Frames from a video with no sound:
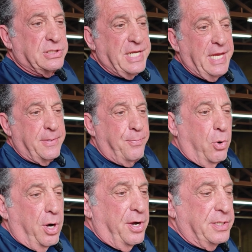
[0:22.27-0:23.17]
teak
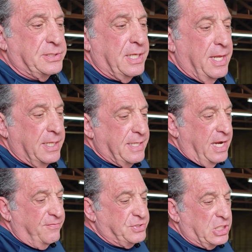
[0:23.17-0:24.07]
boards that
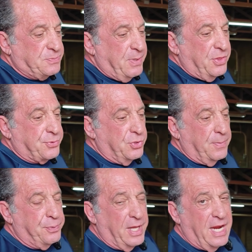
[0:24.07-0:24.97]
have just been through the
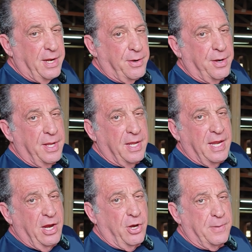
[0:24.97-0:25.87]
planer
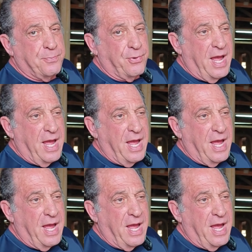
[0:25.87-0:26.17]
here at Prep